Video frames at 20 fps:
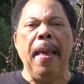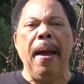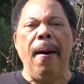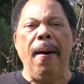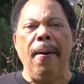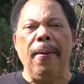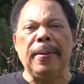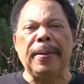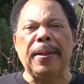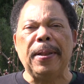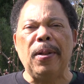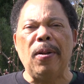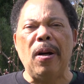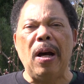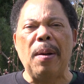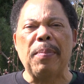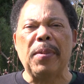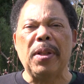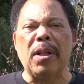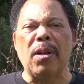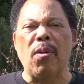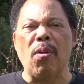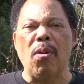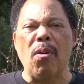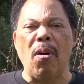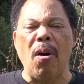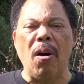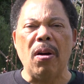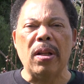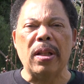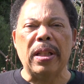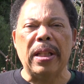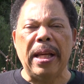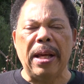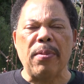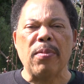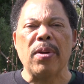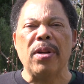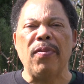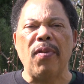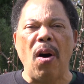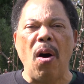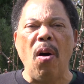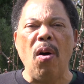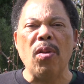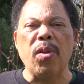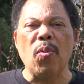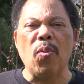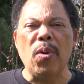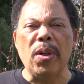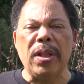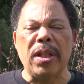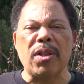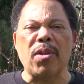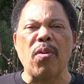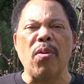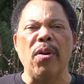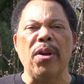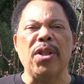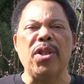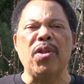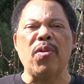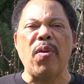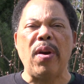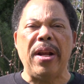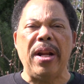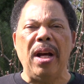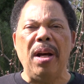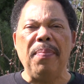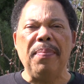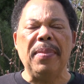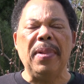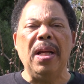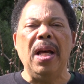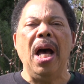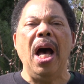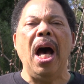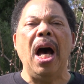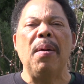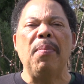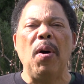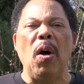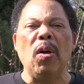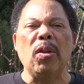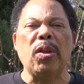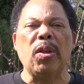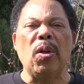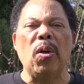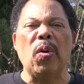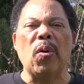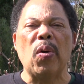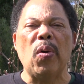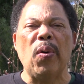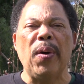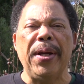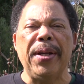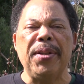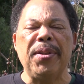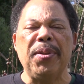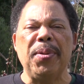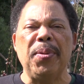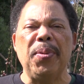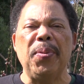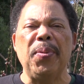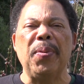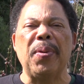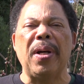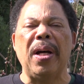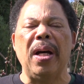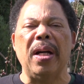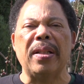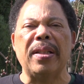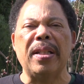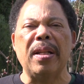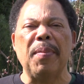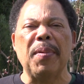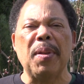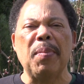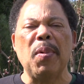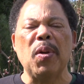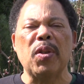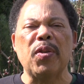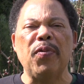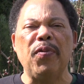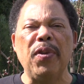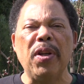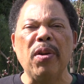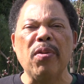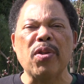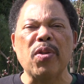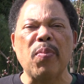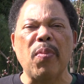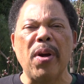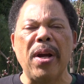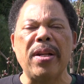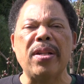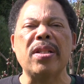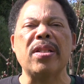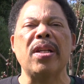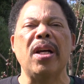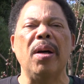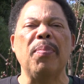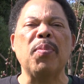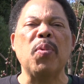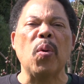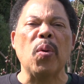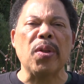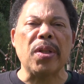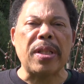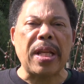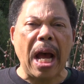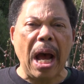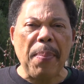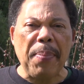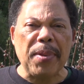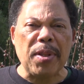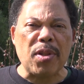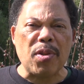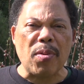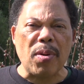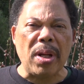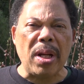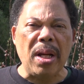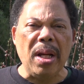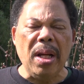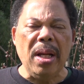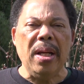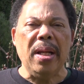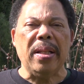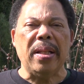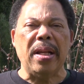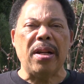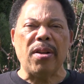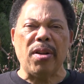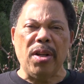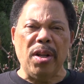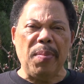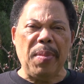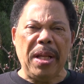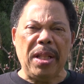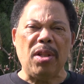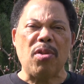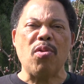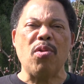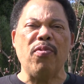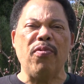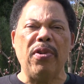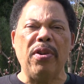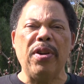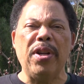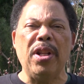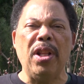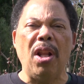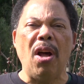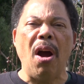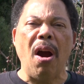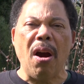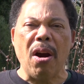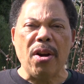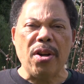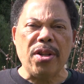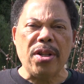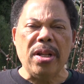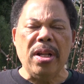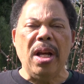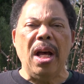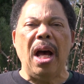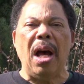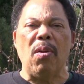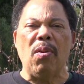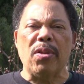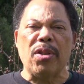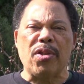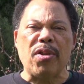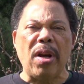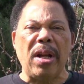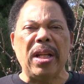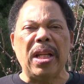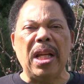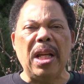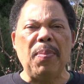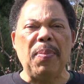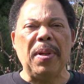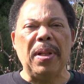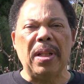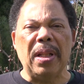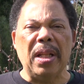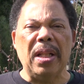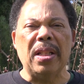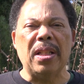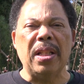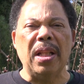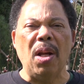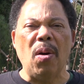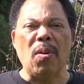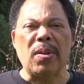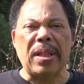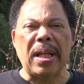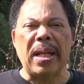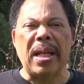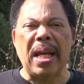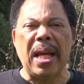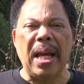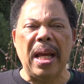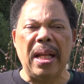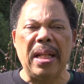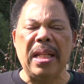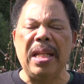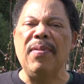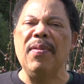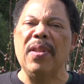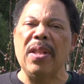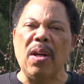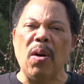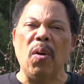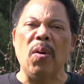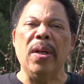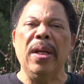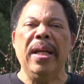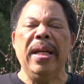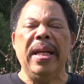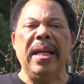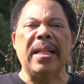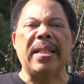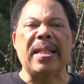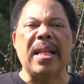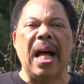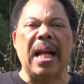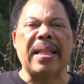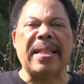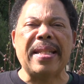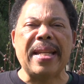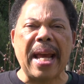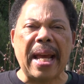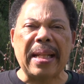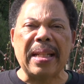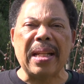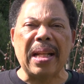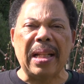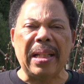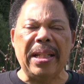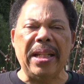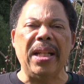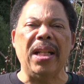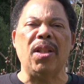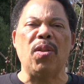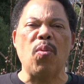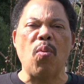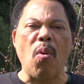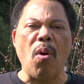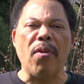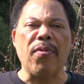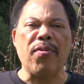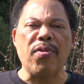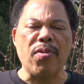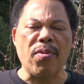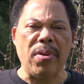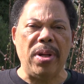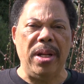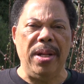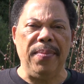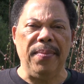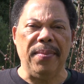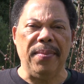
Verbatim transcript: Also, I'm going to grow, get rid of all the wood that's growing straight up I'm also going to cut some of the most vigorous branches up toward the top of the tree that are going to make the tree very large. I want to try to keep it as low as I can, even though it's not technically a dwarf tree.